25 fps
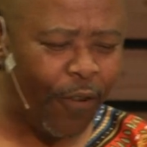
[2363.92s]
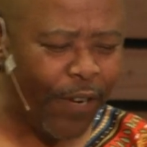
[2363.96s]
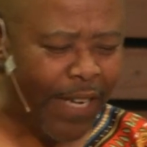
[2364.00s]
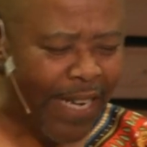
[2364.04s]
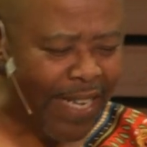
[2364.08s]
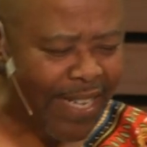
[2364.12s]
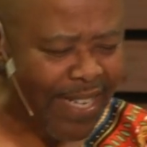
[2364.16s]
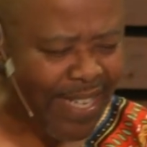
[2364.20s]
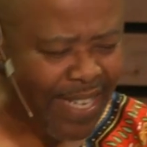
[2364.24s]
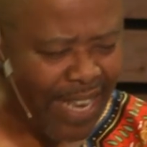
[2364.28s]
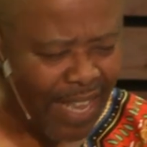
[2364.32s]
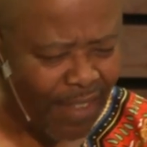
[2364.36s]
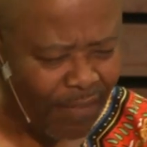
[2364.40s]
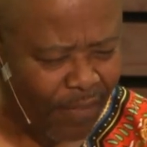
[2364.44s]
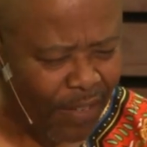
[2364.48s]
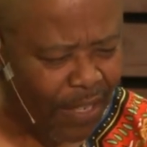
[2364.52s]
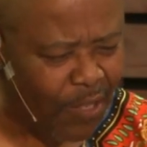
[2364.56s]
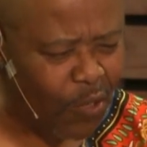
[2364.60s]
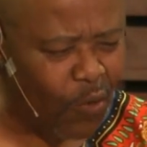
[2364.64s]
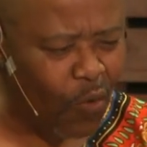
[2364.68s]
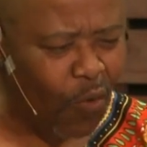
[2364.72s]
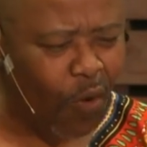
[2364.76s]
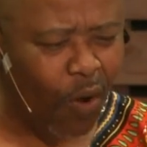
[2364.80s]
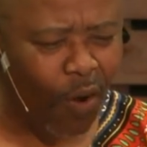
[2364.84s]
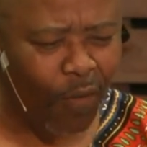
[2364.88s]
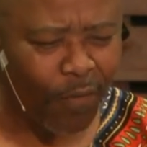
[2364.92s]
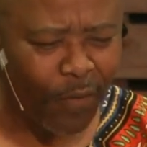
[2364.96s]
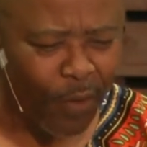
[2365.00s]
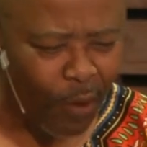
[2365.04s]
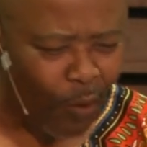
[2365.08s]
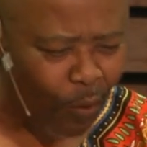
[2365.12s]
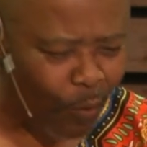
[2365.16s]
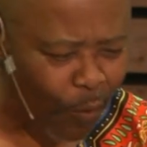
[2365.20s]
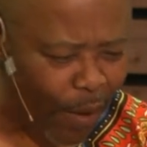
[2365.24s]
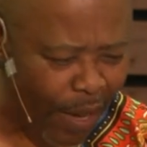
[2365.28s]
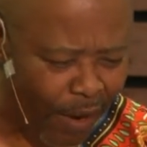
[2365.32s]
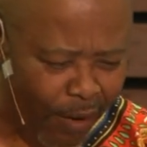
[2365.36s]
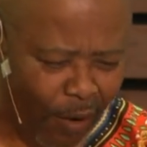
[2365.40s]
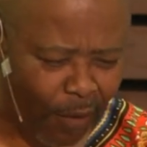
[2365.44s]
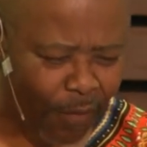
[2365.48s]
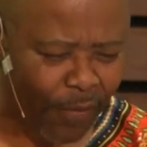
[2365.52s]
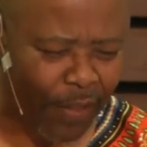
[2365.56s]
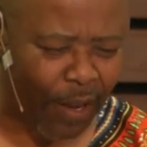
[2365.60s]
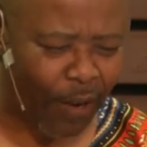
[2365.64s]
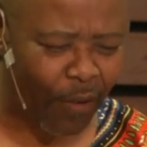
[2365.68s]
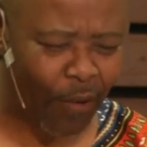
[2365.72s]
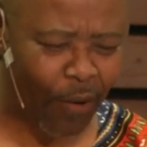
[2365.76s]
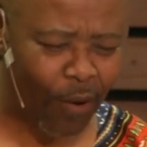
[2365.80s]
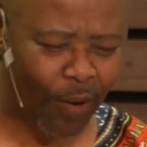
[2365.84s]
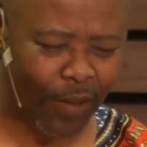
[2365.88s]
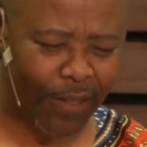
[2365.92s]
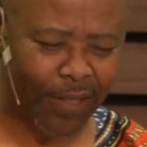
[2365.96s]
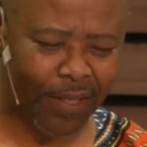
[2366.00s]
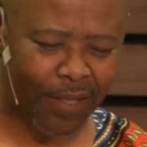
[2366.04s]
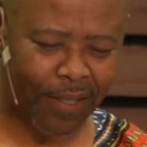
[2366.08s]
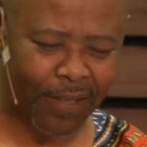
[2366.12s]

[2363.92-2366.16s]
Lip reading: service of the work of the Lord